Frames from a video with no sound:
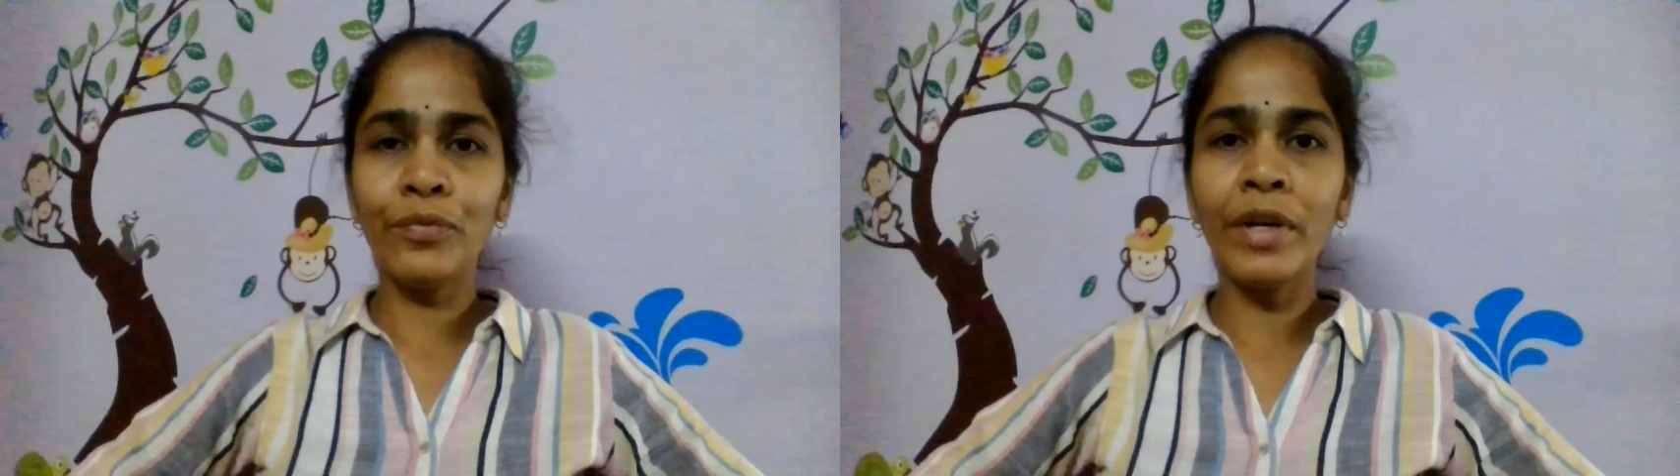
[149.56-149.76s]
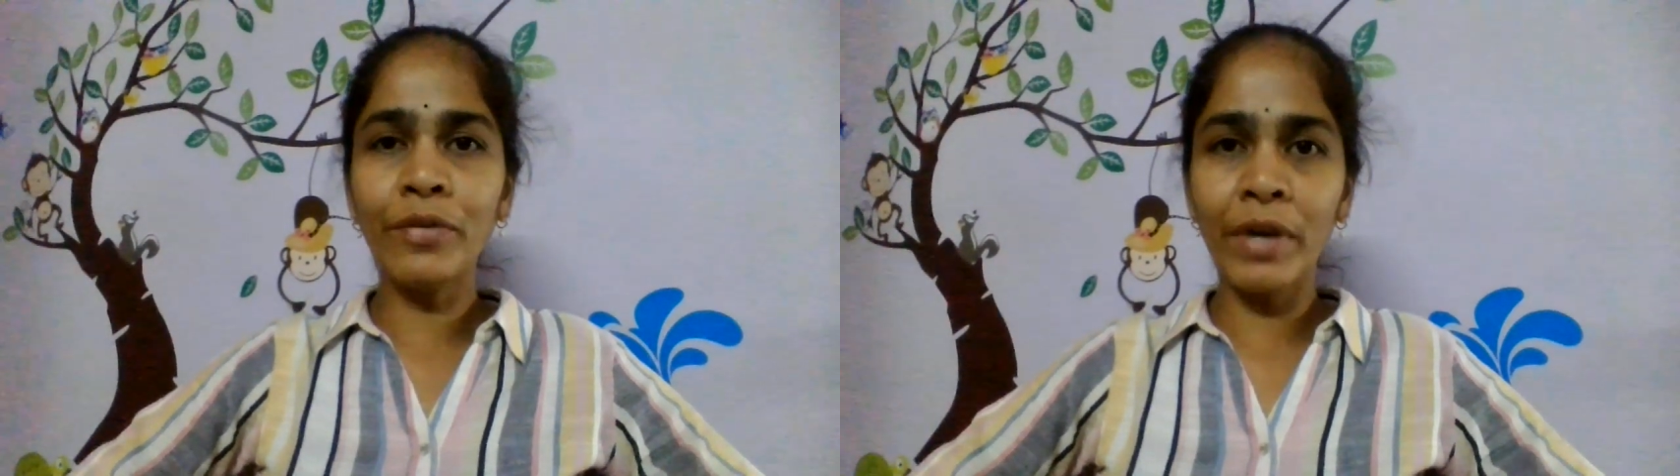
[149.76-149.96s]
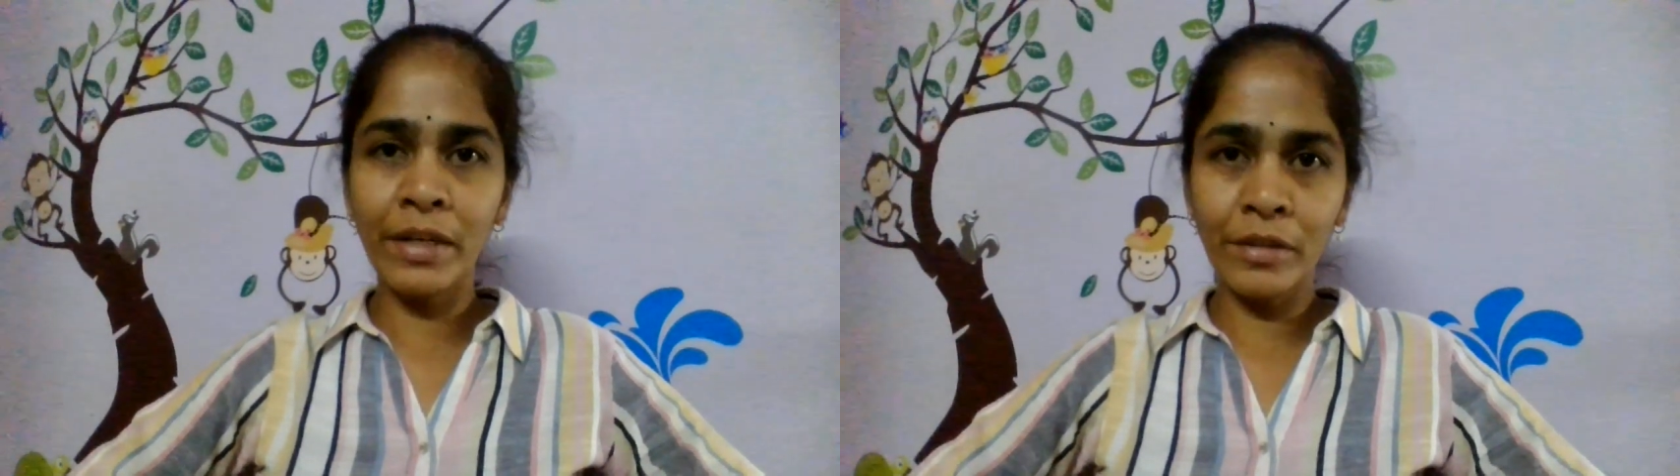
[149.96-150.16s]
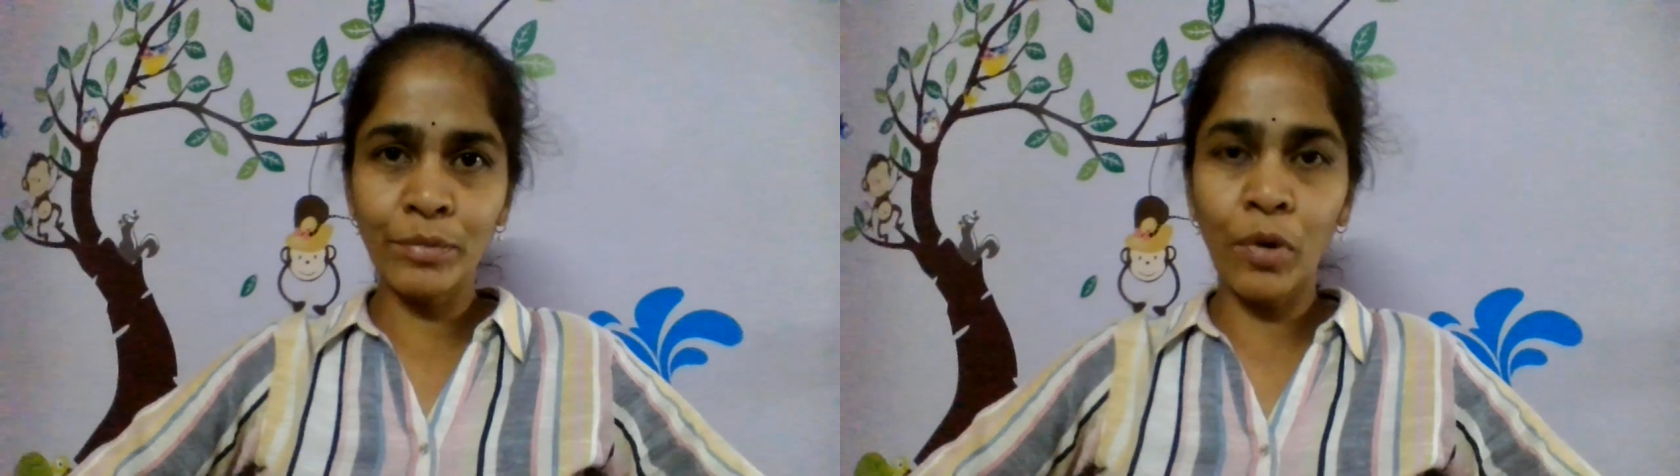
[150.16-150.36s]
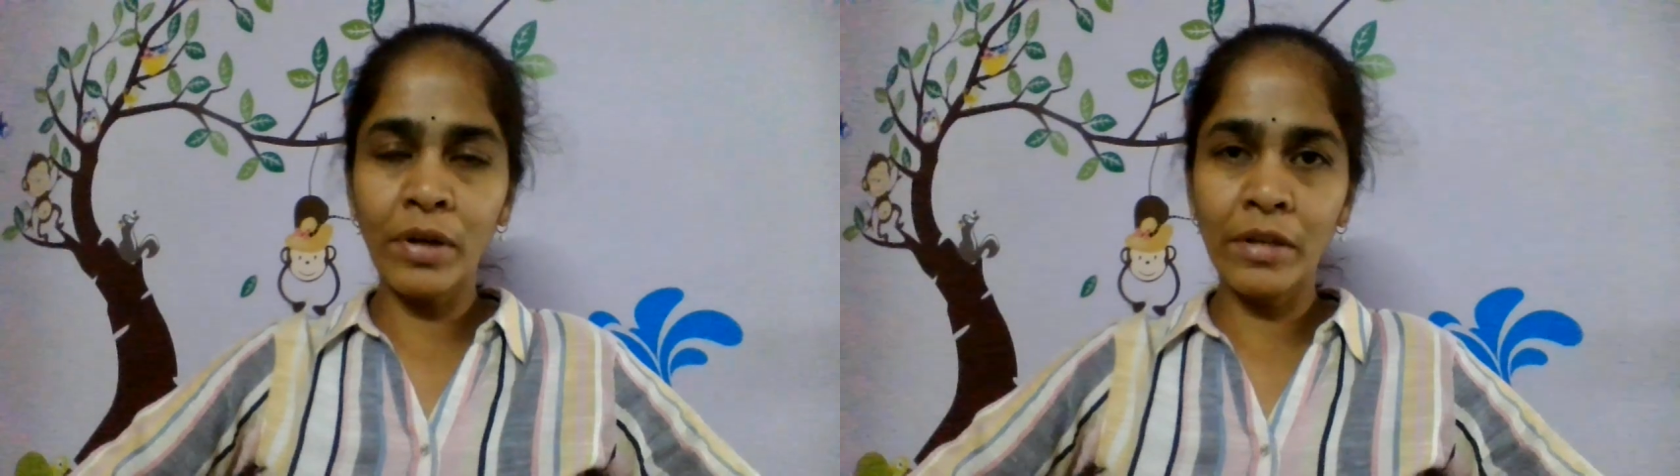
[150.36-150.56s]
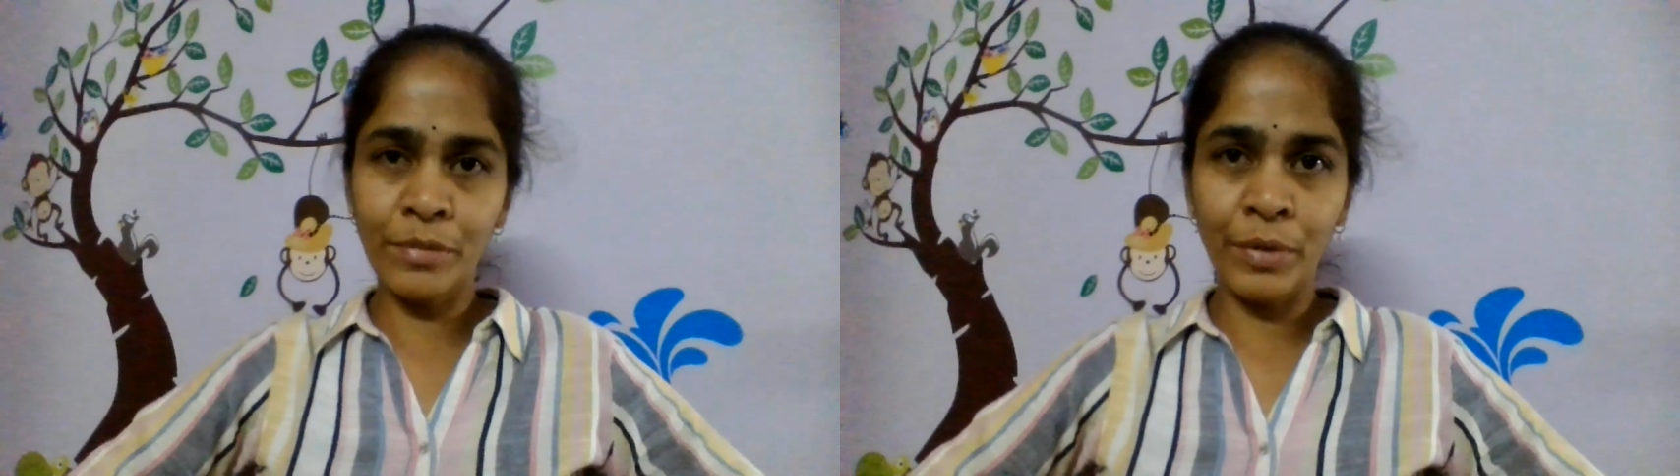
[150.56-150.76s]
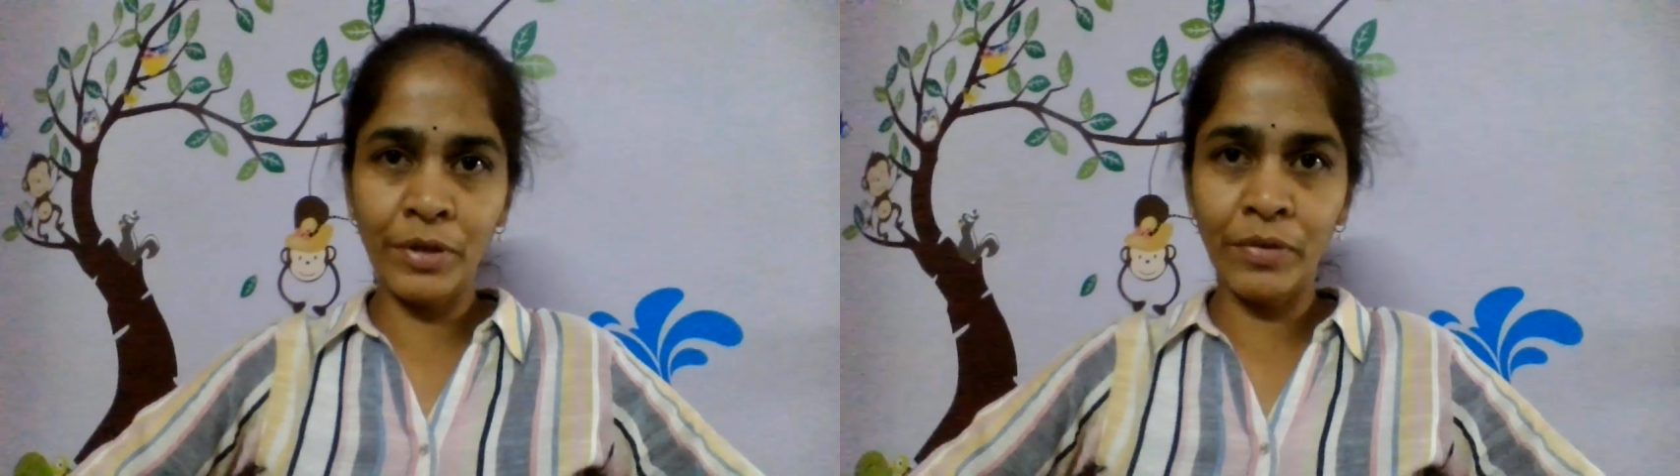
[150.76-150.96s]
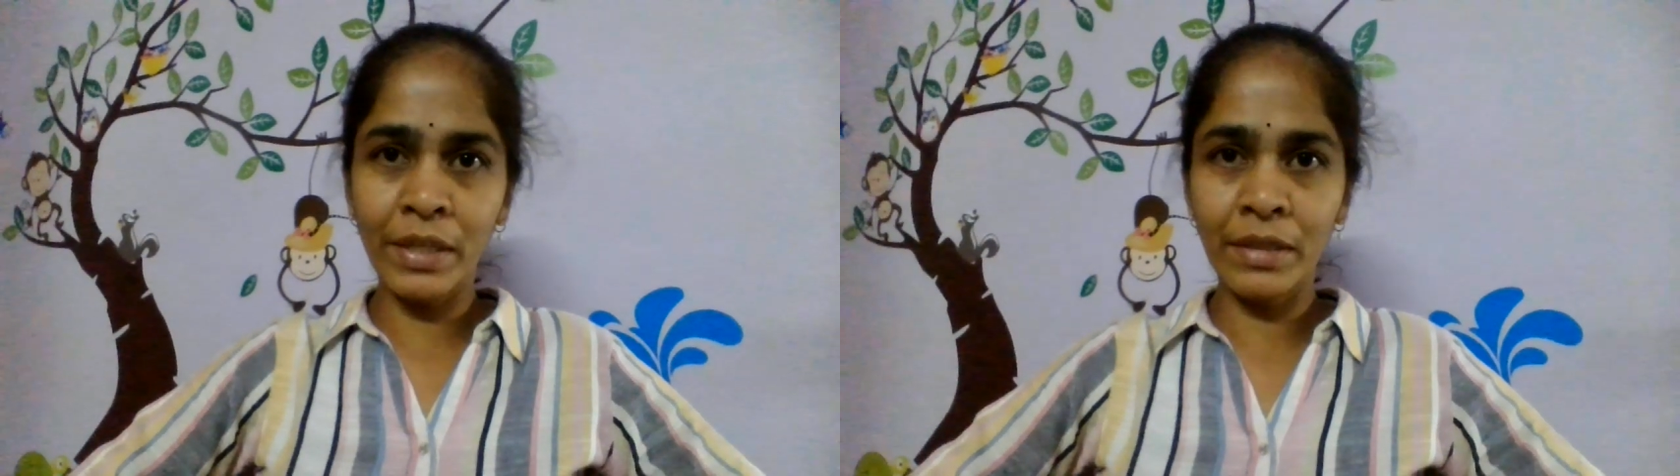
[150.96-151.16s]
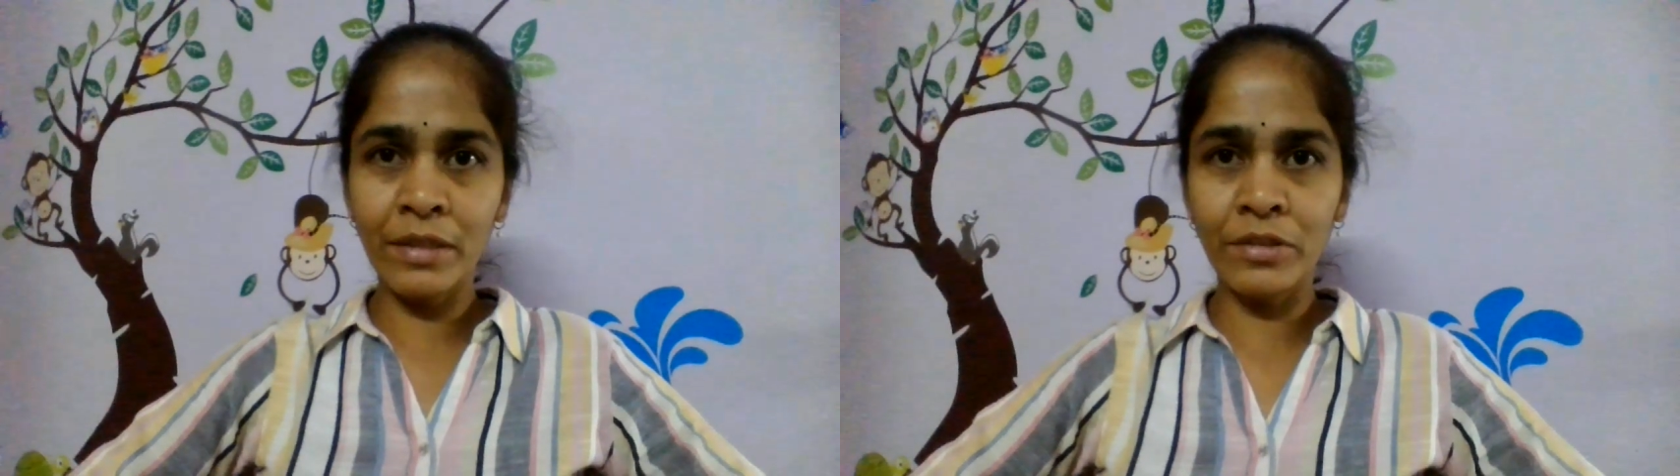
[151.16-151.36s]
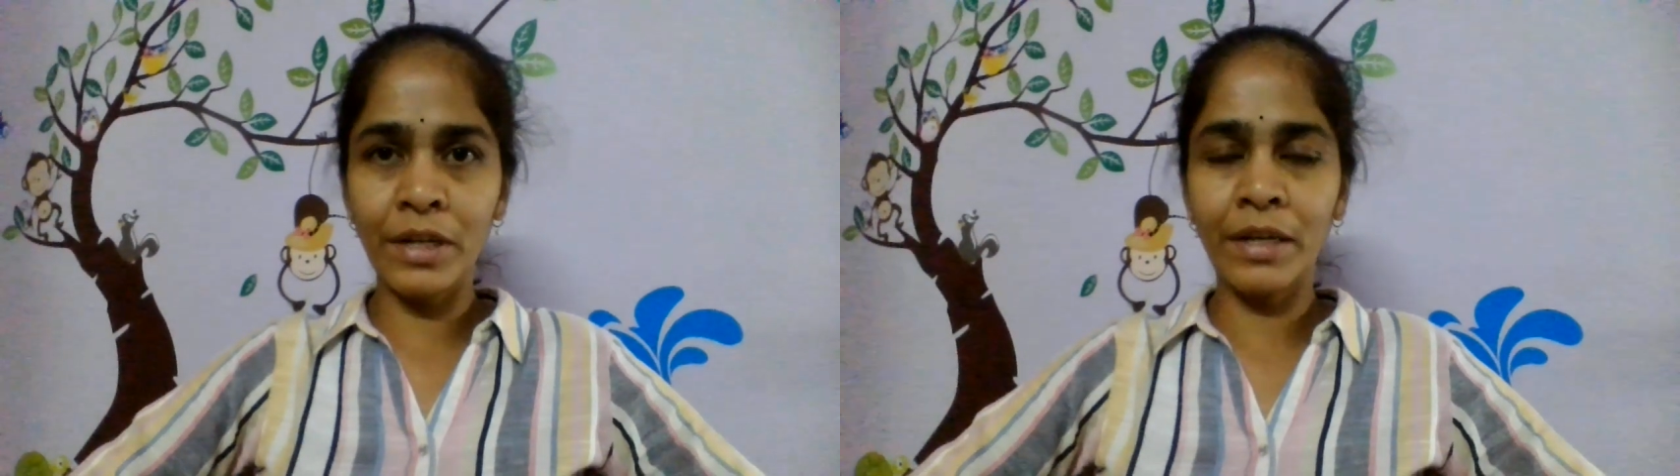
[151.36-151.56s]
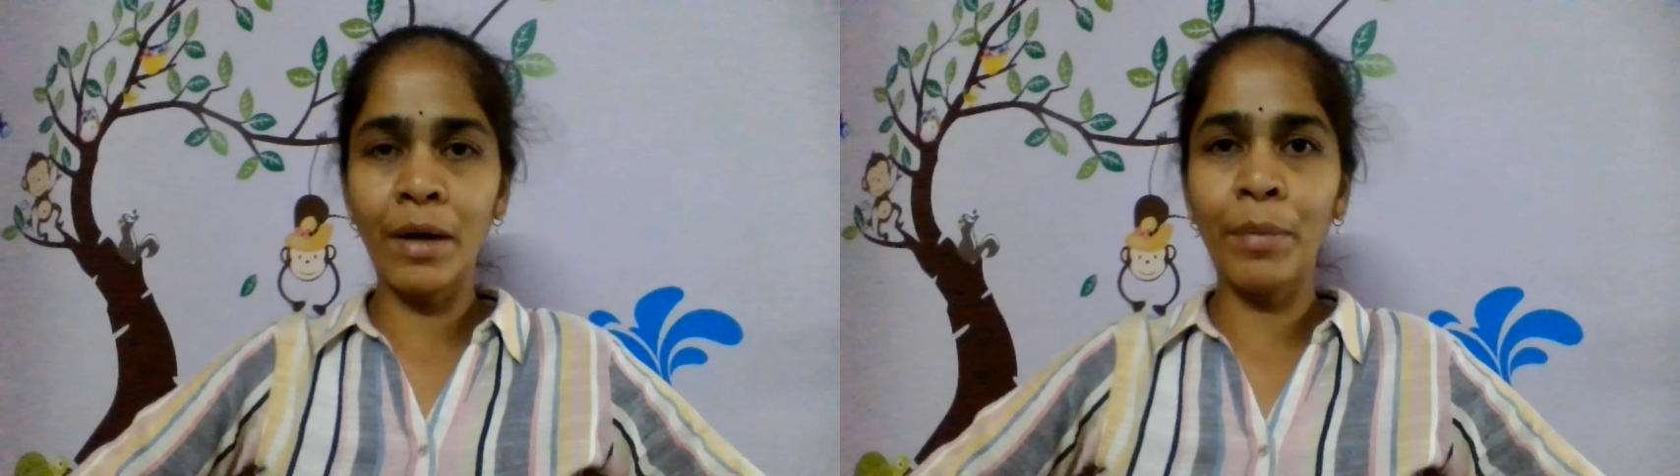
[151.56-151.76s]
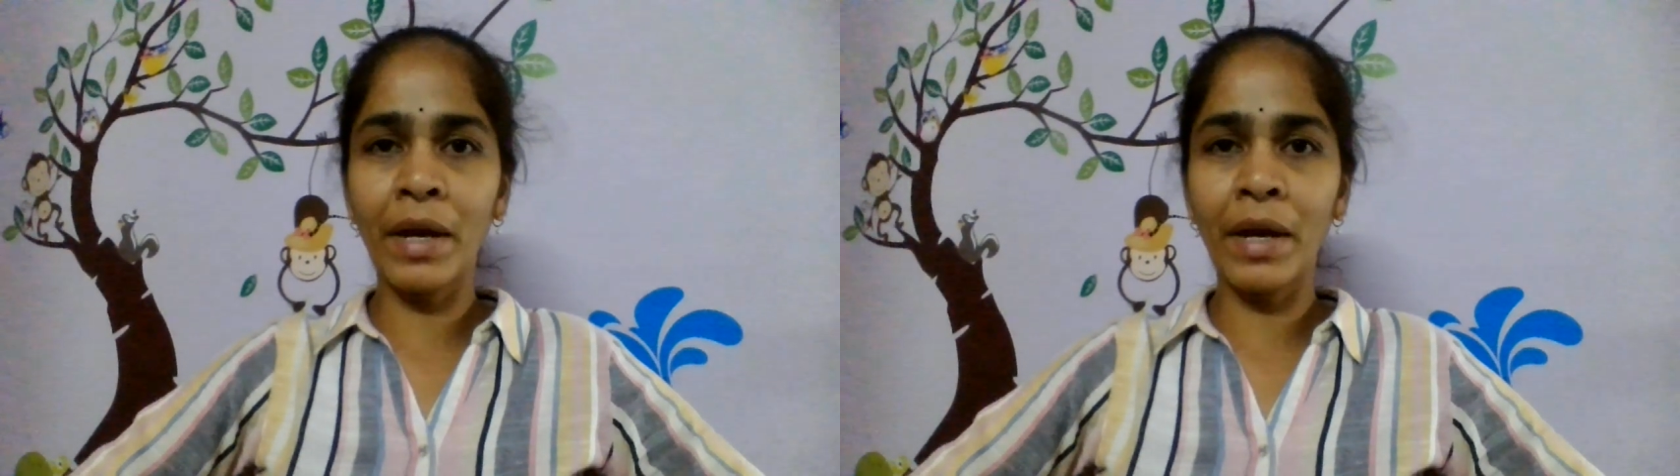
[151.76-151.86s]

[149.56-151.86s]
fit various models between these data